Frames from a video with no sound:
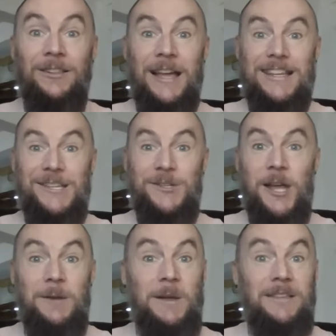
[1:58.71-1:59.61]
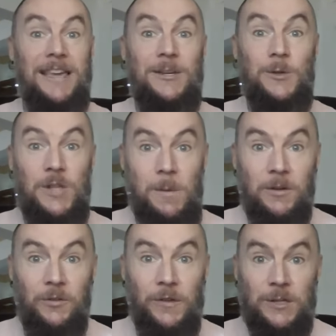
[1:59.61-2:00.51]
Ladies and gentlemen, thank you so
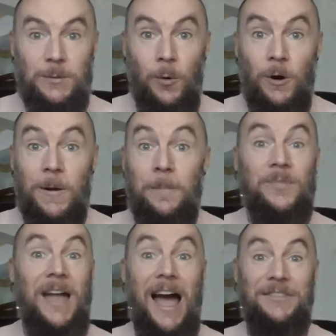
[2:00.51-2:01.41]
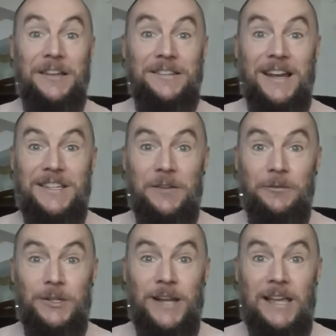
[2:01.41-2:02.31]
much for the support. I think that is it for